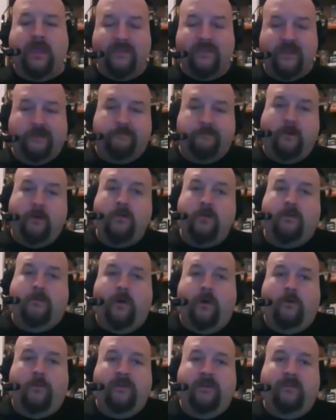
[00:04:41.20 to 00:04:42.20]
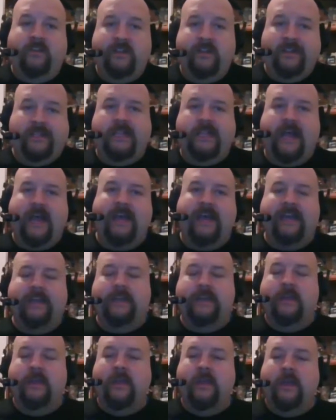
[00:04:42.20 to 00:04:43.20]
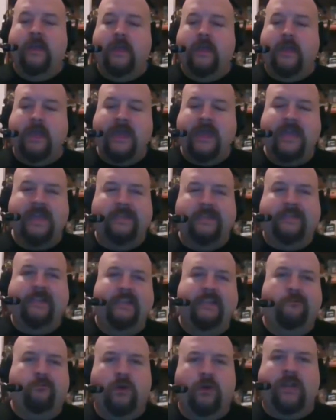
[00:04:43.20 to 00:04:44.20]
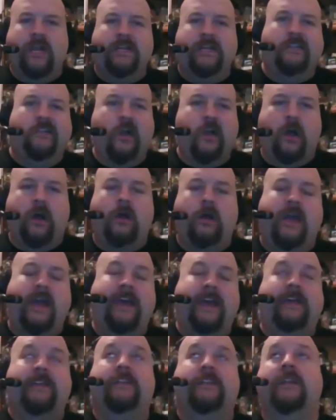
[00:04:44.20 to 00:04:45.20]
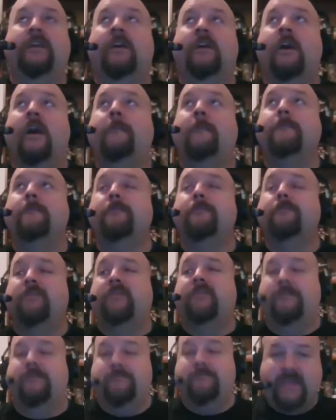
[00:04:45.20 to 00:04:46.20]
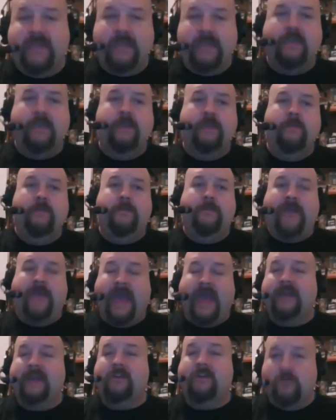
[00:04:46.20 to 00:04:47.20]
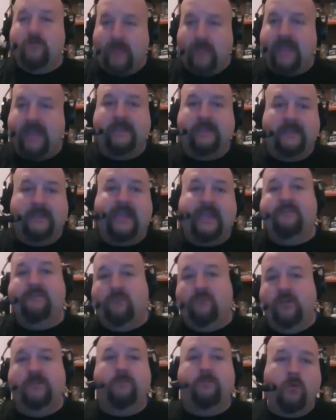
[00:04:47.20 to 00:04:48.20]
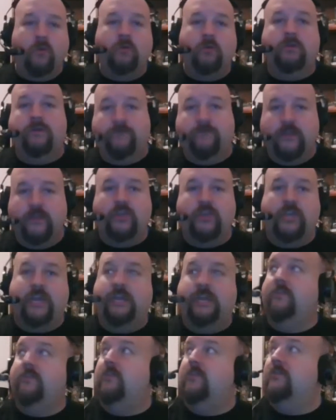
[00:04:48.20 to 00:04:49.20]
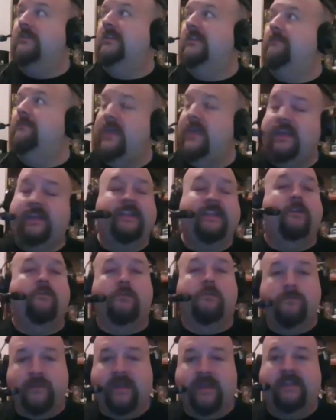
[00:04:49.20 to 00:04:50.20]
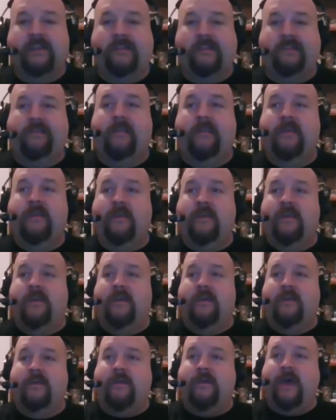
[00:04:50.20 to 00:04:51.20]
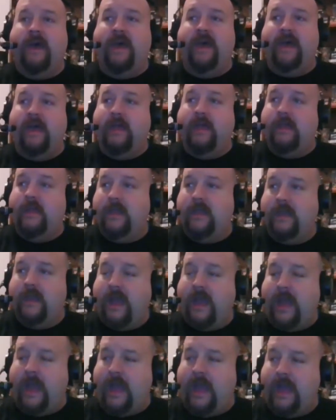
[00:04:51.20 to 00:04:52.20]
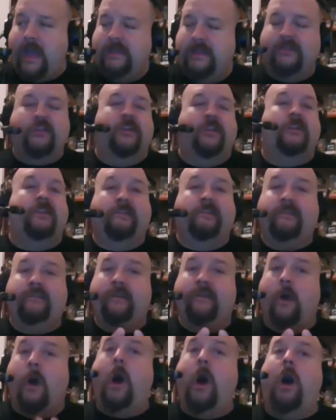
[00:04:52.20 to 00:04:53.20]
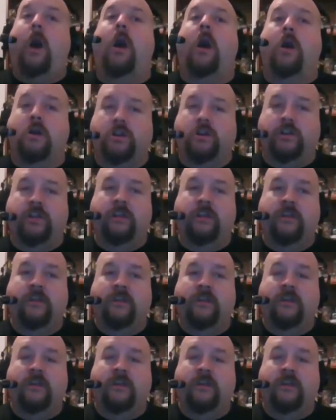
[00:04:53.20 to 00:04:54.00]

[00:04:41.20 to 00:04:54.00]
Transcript: in the spur of the moment to decide, is this what I saw? And to me, the Packer-Lions game was poorly officiated. There are some things that were missed that is just hard